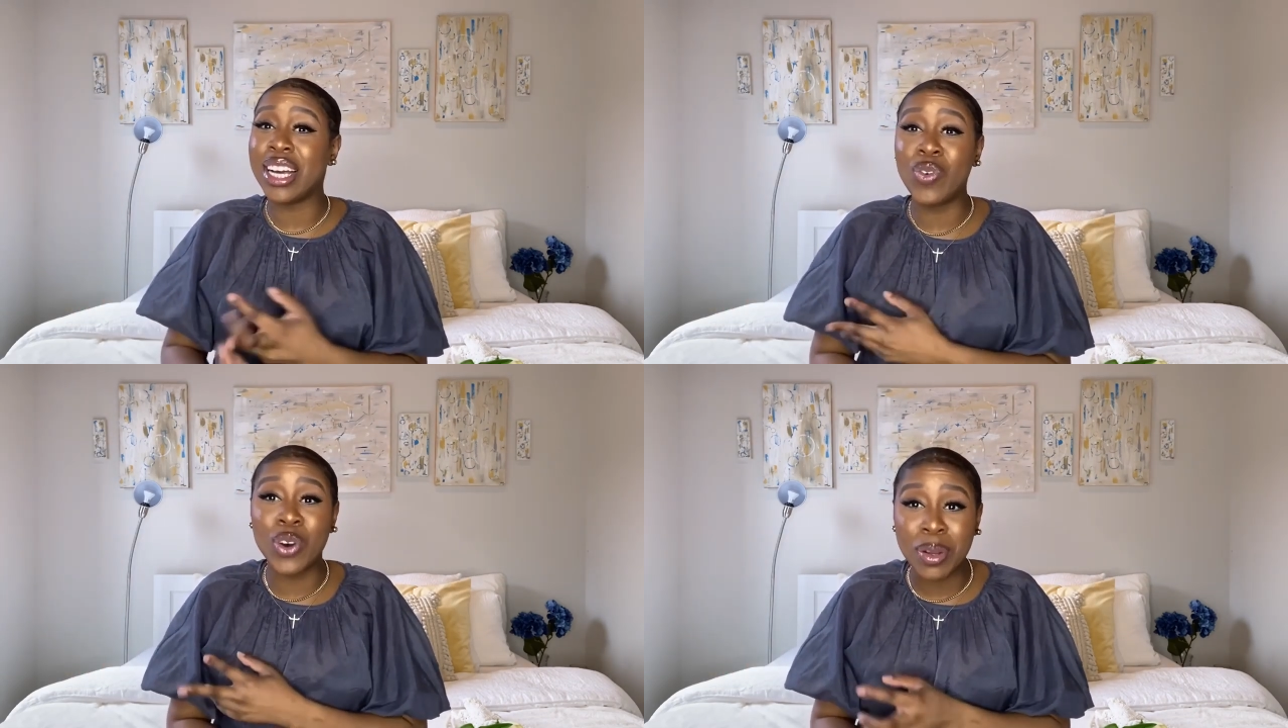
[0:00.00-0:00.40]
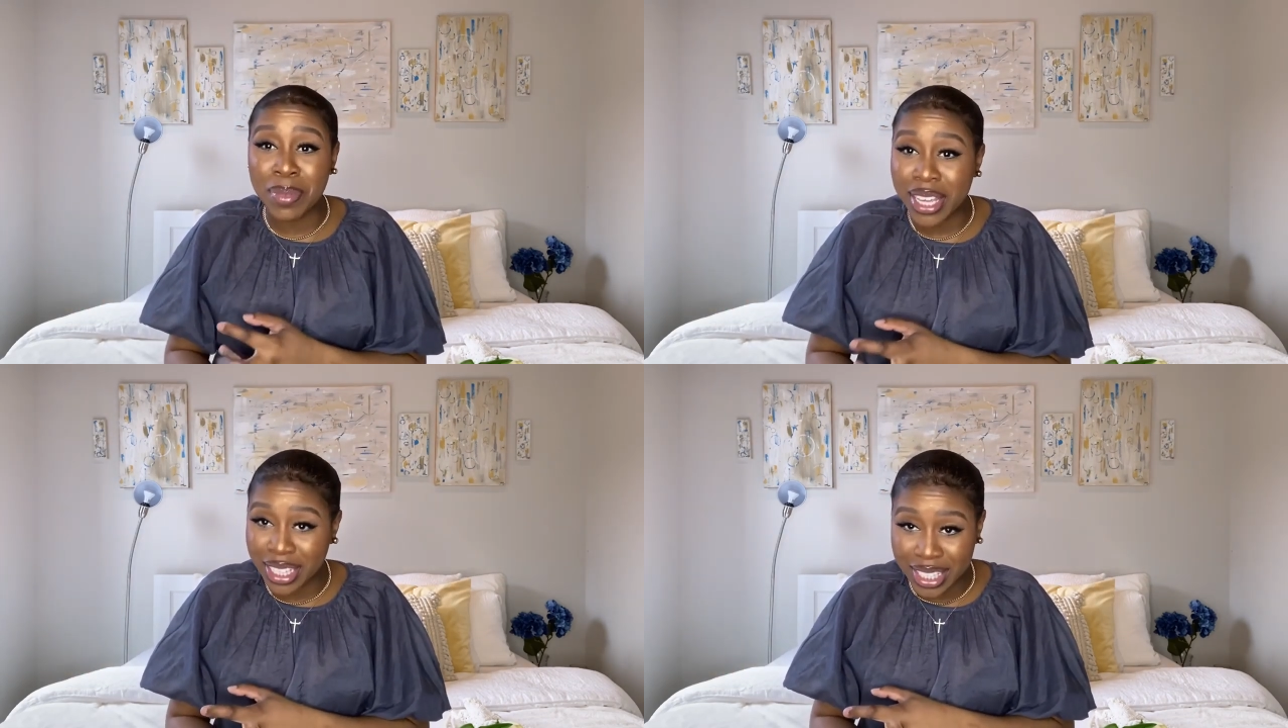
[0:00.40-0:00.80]

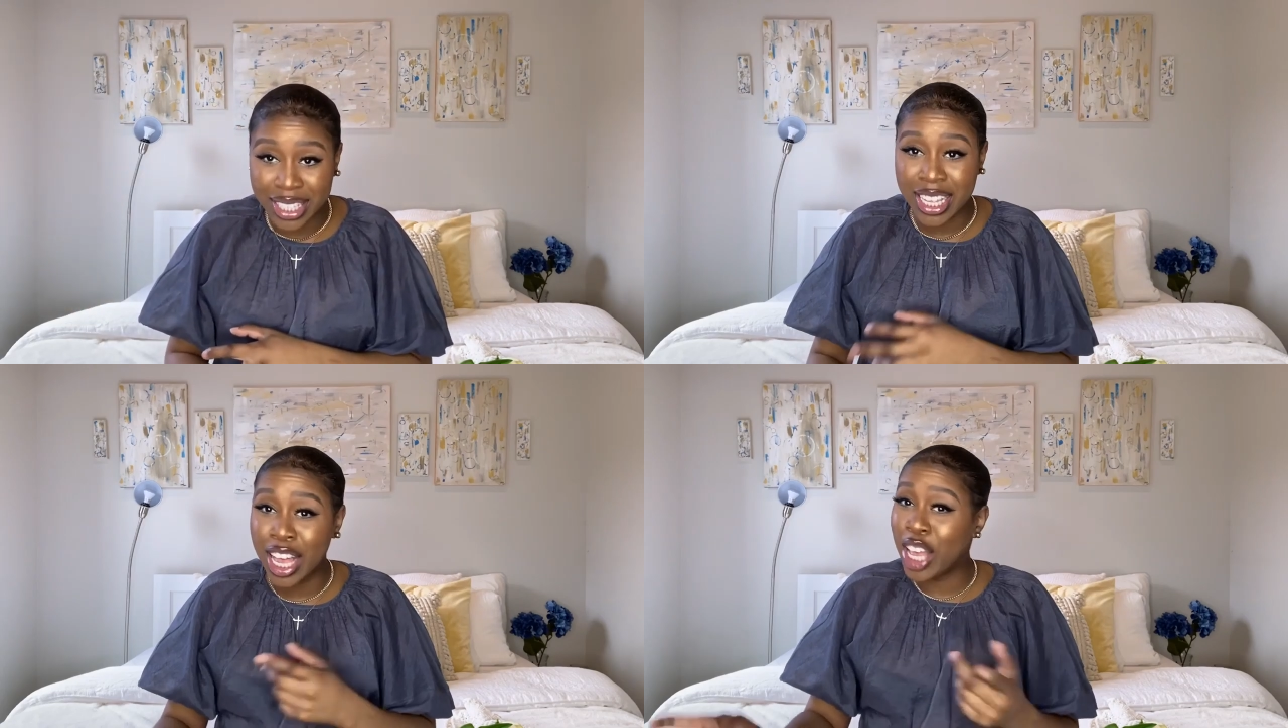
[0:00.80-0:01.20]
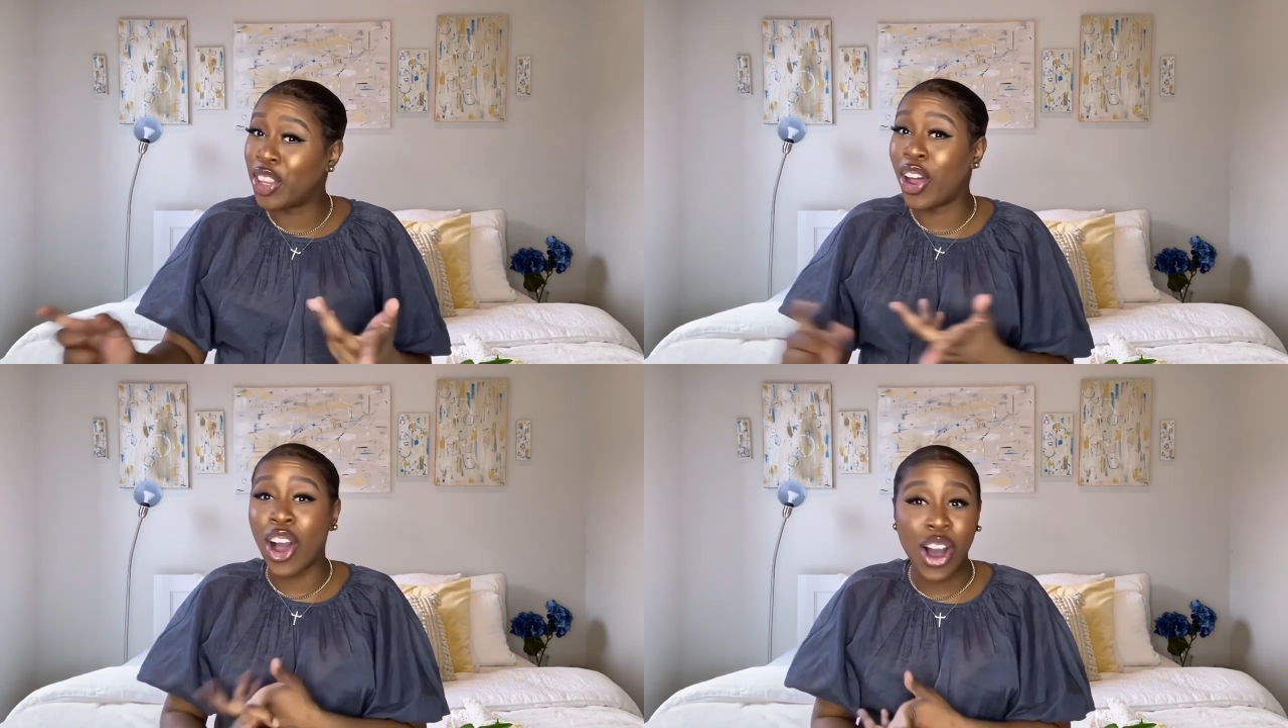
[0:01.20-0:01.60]
ornaments,
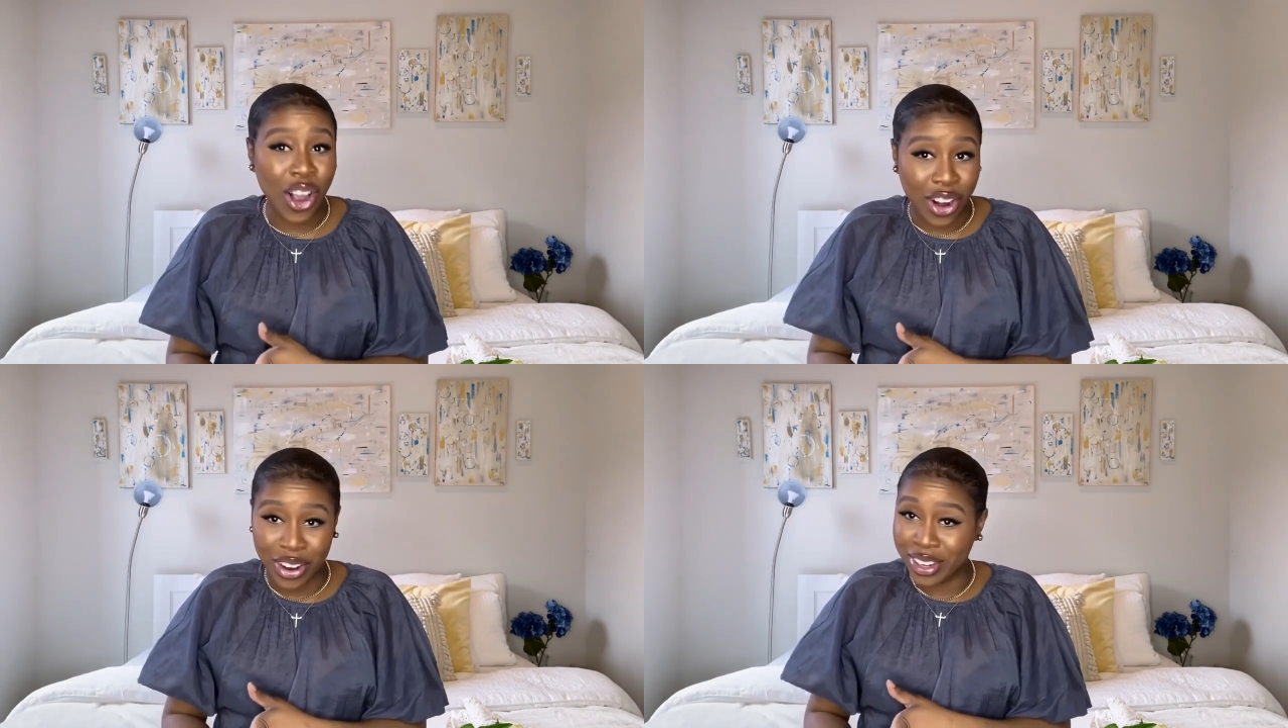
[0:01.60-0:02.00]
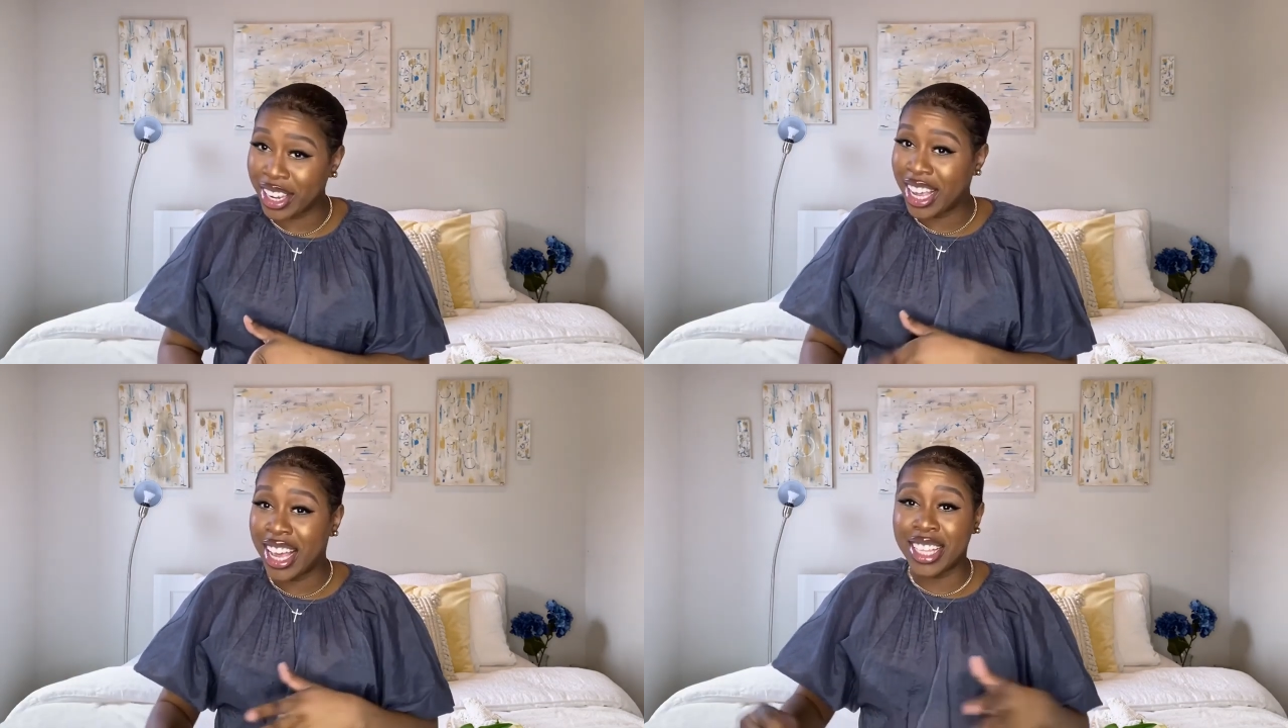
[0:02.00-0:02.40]
the art,
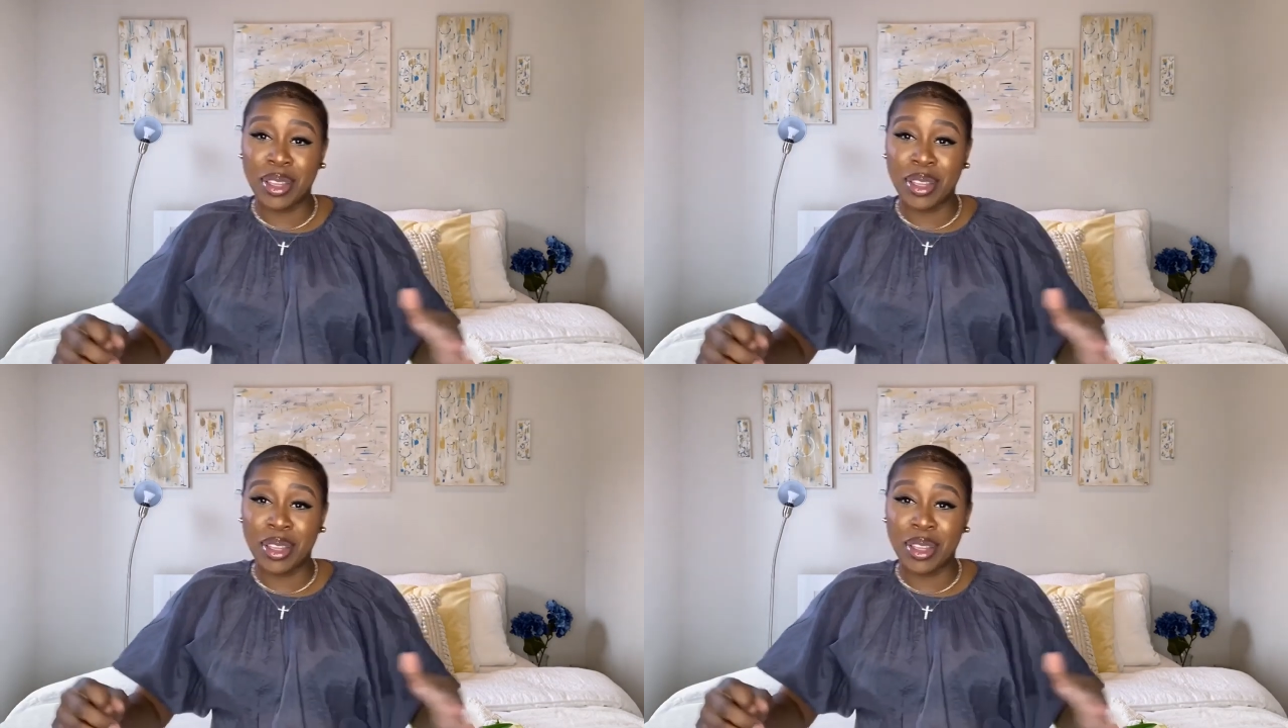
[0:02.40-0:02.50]
the